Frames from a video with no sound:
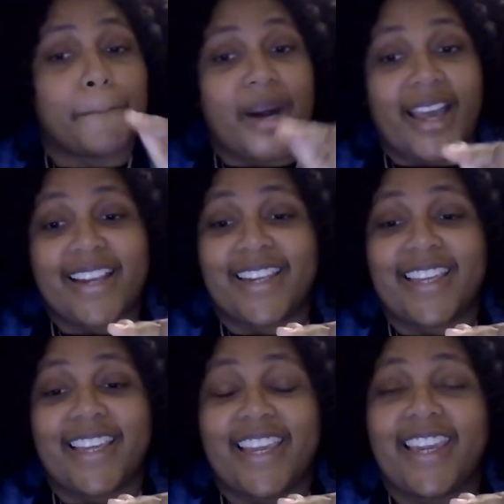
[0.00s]
But
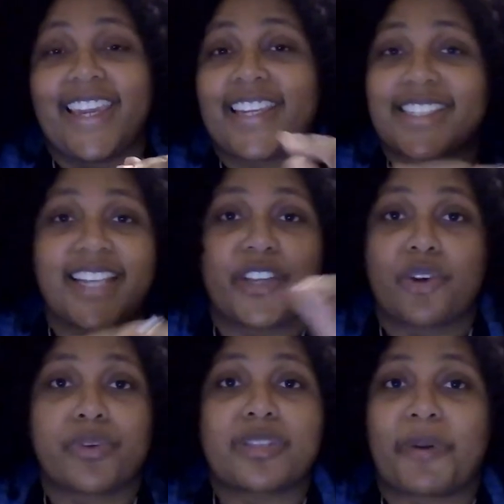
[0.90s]
it is not
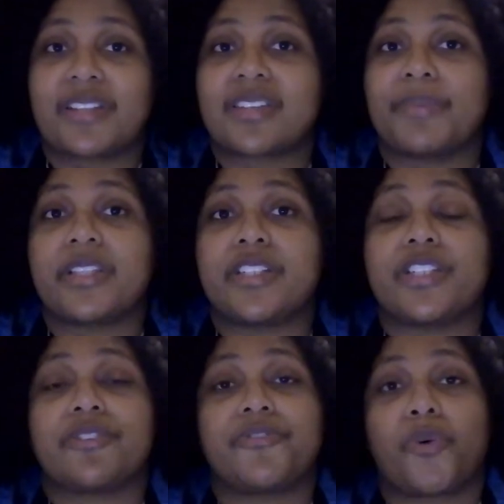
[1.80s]
your responsibility
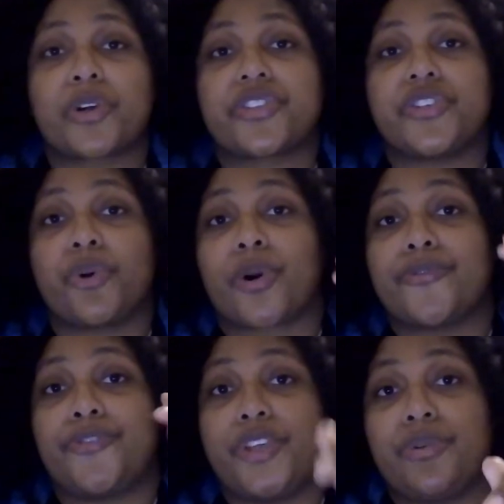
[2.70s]
to force your
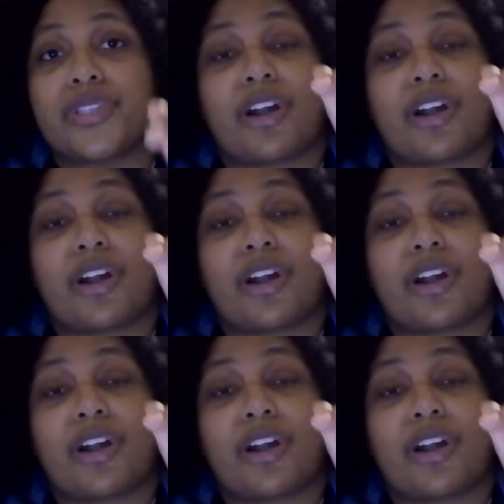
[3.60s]
views